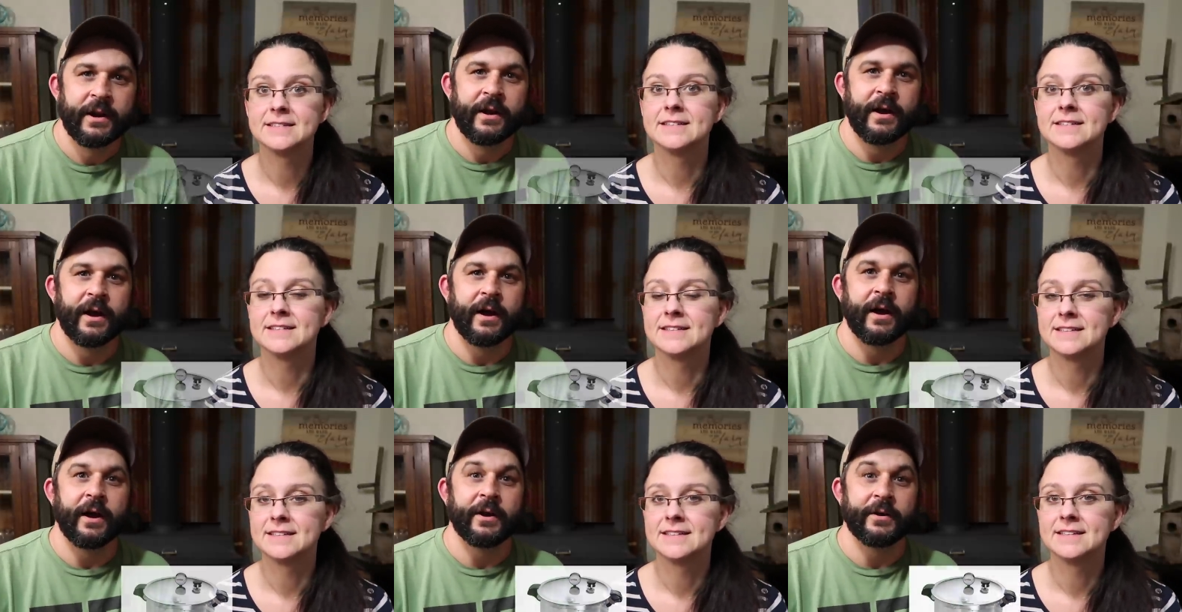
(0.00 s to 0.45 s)

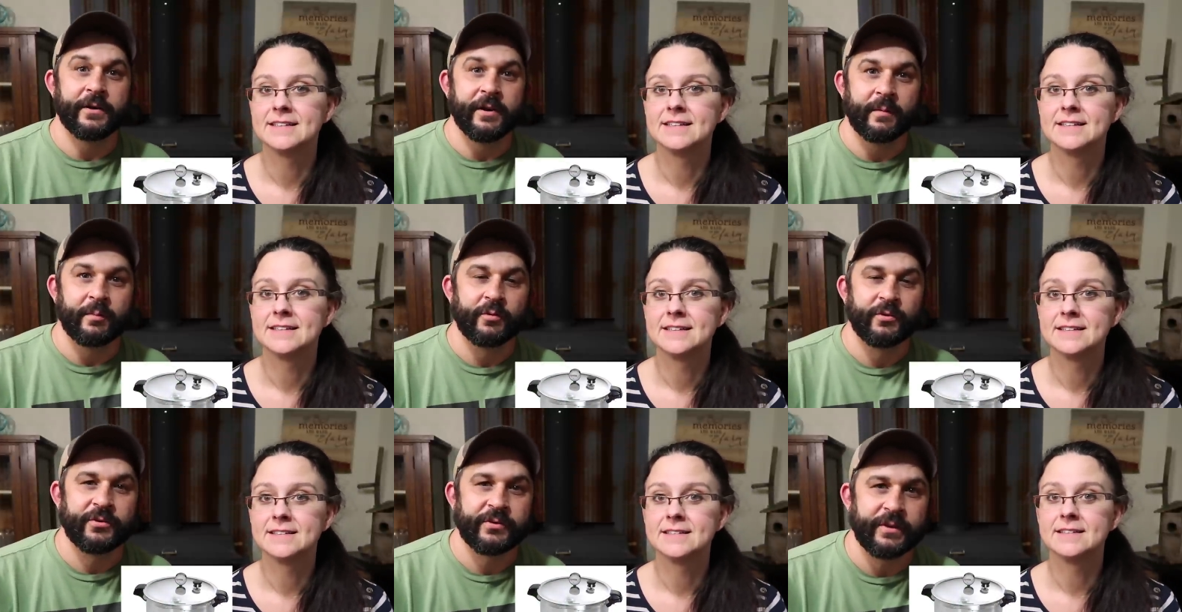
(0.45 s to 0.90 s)
Speaker 1: a
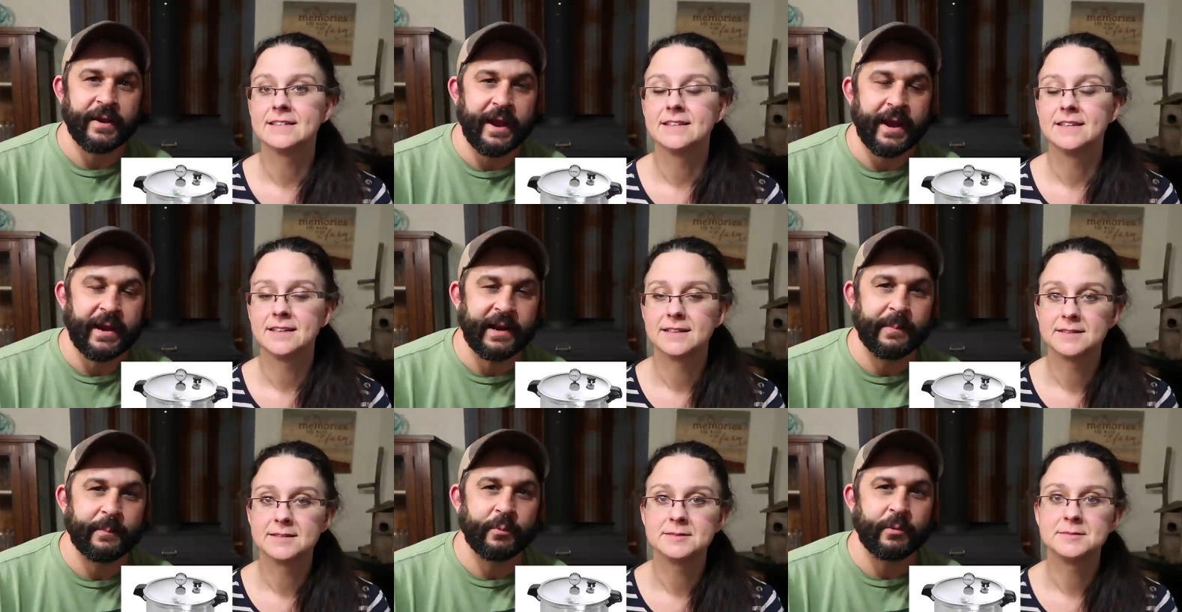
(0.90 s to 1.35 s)
double
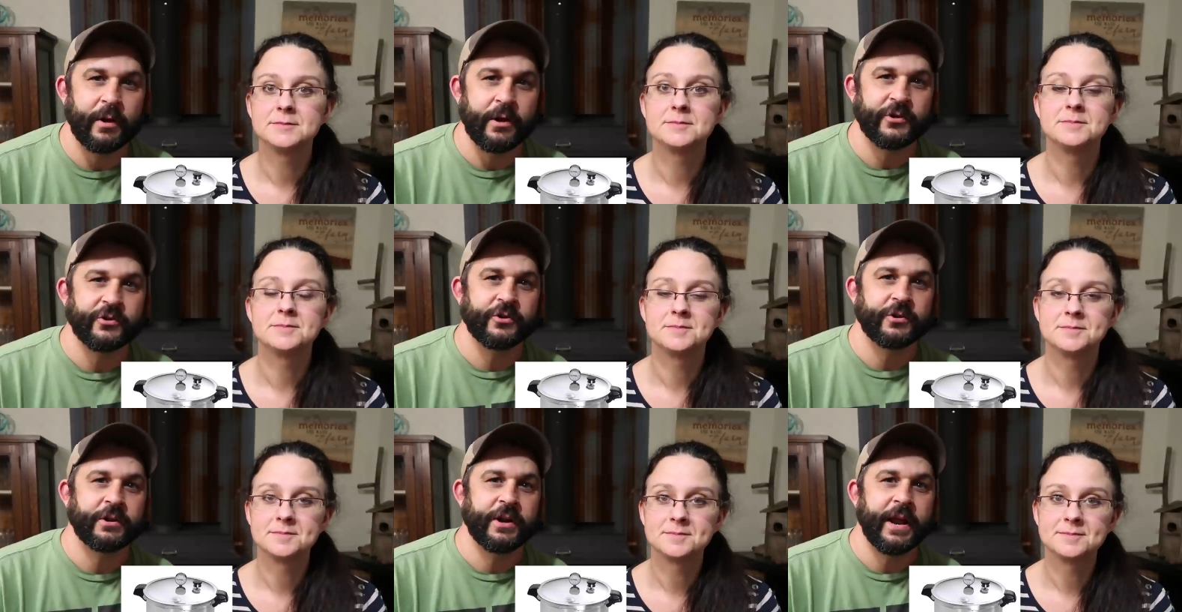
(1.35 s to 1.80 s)
stack
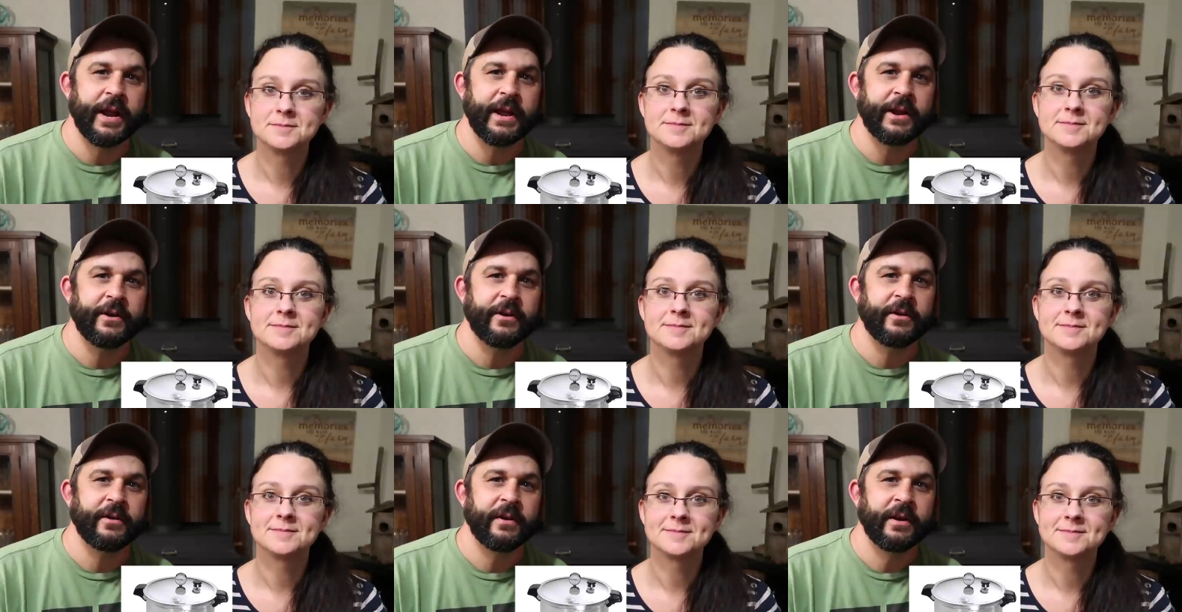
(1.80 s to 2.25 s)
pressure
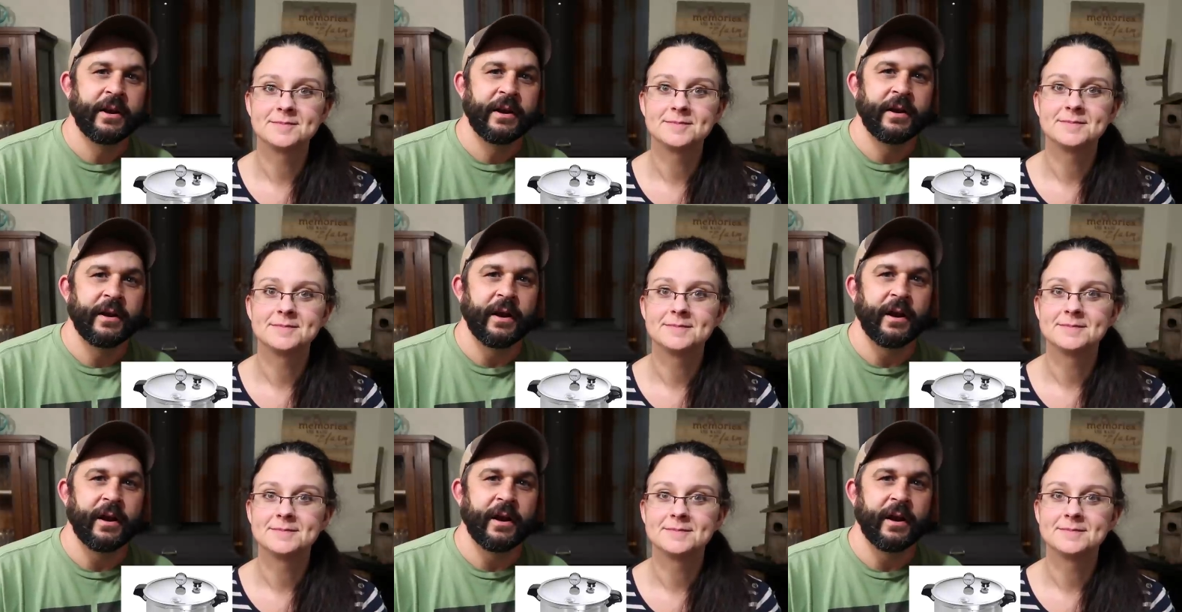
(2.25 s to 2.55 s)
canner.